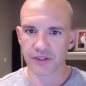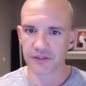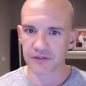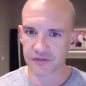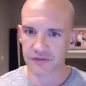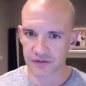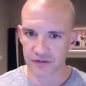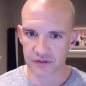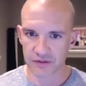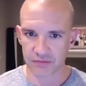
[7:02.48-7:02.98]
to
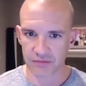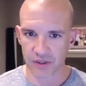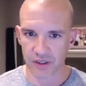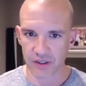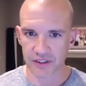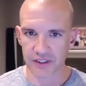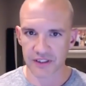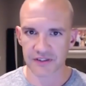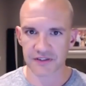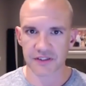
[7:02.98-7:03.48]
certain
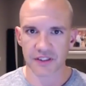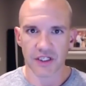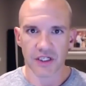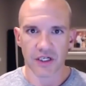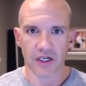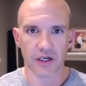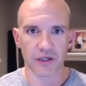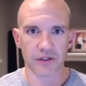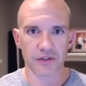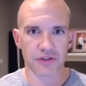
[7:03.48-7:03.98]
markets
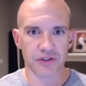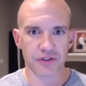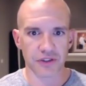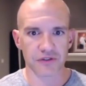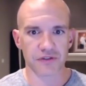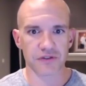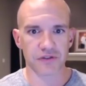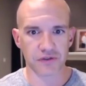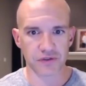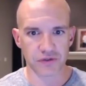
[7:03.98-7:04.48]
are
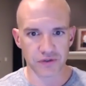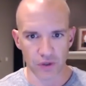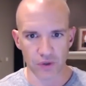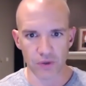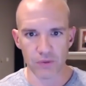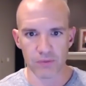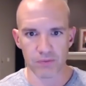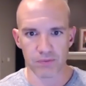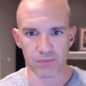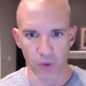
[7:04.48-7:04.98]
just
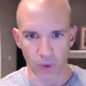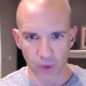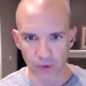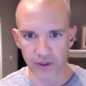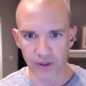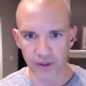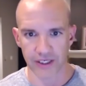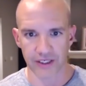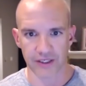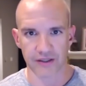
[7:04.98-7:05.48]
so
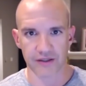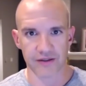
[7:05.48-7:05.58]
boring.